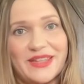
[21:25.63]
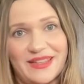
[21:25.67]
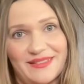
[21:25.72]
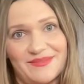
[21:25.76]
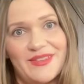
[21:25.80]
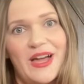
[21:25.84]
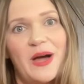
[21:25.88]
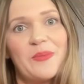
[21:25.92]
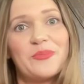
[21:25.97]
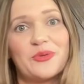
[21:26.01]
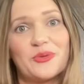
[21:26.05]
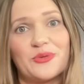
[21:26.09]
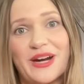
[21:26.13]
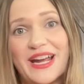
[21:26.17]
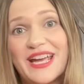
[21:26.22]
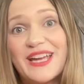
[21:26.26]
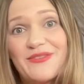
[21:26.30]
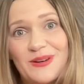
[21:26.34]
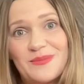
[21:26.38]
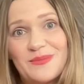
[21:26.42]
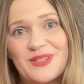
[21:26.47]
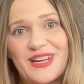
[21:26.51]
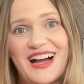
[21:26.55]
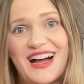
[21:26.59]
a break
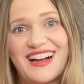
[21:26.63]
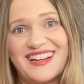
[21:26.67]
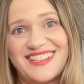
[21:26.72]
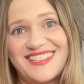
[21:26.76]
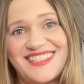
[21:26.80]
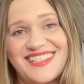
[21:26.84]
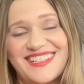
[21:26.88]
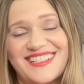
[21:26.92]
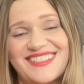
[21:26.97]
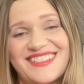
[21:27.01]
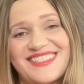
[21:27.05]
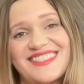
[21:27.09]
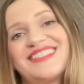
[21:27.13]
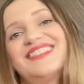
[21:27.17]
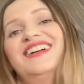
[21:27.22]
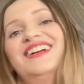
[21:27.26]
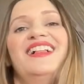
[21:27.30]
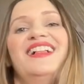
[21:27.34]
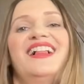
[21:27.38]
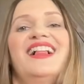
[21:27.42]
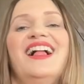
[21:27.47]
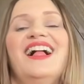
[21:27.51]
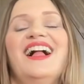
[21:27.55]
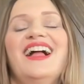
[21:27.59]
from toxins
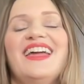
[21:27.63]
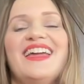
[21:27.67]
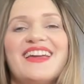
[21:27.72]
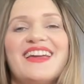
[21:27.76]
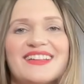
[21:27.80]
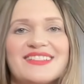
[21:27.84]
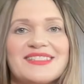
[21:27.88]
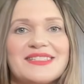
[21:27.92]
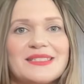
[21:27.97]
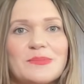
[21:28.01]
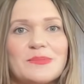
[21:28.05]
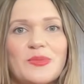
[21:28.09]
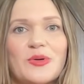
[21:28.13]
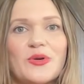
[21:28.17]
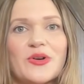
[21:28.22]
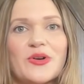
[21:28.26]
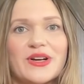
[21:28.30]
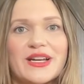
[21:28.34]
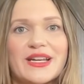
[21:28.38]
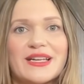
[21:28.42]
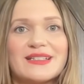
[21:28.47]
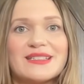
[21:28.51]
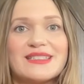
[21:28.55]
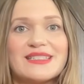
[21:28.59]
and
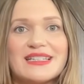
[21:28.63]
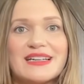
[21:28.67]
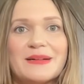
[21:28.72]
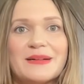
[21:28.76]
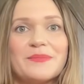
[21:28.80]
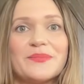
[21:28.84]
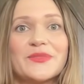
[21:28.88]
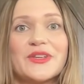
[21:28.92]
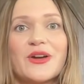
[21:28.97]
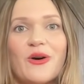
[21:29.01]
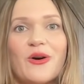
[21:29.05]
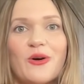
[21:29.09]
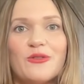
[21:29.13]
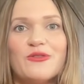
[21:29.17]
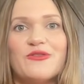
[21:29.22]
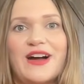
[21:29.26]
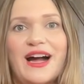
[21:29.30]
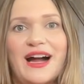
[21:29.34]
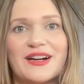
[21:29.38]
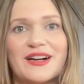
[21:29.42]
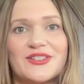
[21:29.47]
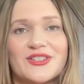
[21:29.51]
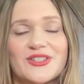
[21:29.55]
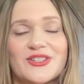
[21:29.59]
supporting some
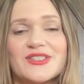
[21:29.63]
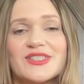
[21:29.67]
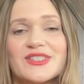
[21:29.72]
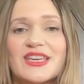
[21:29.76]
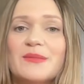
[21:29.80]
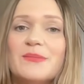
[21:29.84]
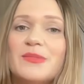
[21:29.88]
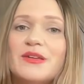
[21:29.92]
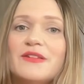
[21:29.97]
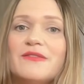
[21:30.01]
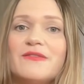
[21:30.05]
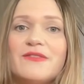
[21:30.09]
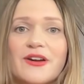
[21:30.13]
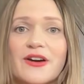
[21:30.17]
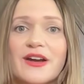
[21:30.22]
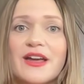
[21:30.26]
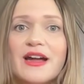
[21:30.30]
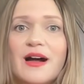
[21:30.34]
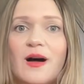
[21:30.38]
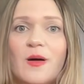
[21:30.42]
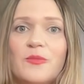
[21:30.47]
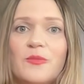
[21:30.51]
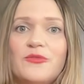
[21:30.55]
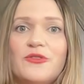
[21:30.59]
cofactors can be very
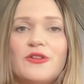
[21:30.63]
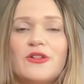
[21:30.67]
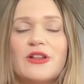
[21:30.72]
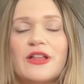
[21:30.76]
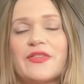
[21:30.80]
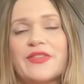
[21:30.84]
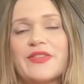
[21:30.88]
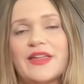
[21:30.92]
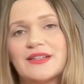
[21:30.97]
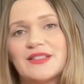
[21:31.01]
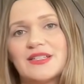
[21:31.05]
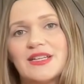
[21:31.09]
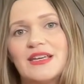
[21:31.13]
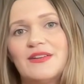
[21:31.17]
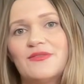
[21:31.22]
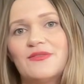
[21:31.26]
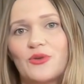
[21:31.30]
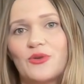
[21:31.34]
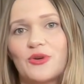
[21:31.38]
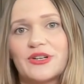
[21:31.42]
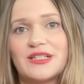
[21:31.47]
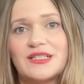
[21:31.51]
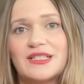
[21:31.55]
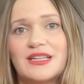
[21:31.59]
helpful in that
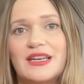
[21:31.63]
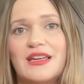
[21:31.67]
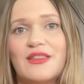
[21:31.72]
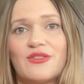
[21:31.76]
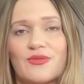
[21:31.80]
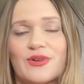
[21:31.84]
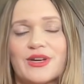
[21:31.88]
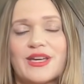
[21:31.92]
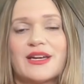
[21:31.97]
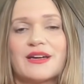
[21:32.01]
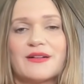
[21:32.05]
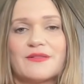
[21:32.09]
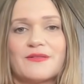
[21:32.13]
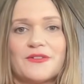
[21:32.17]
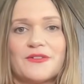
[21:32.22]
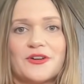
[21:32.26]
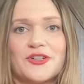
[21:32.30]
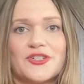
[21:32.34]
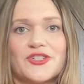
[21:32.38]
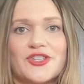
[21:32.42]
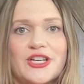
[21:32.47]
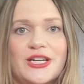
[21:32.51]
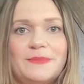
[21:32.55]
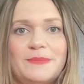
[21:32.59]
T4 to T3
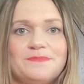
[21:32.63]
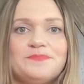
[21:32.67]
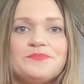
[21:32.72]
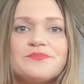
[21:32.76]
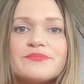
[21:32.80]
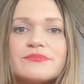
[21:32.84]
conversion.